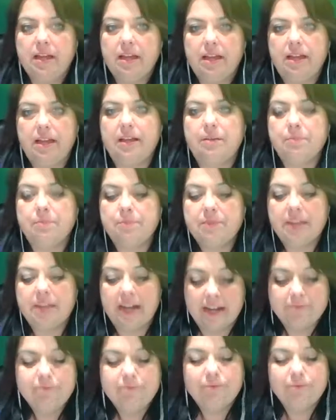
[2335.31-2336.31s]
um, and
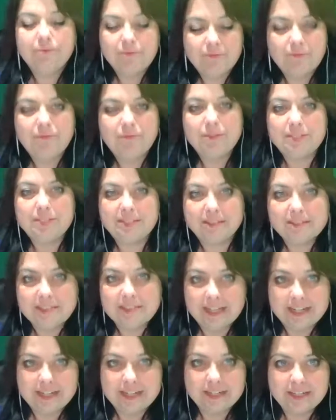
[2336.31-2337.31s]
I've
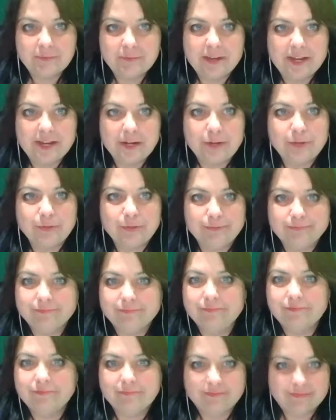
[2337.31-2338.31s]
facilitated my
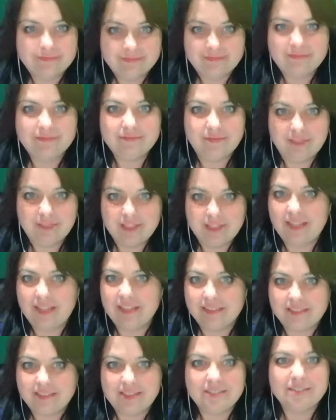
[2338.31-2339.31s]
own
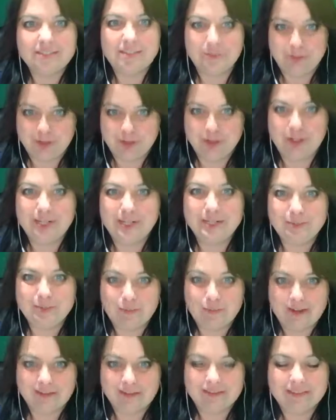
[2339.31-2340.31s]
to some degree as
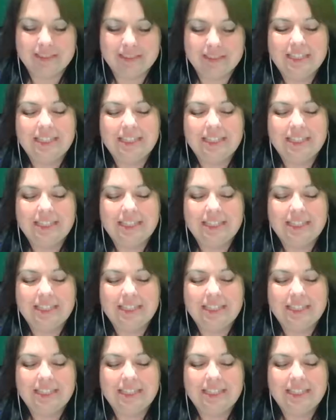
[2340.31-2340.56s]
well.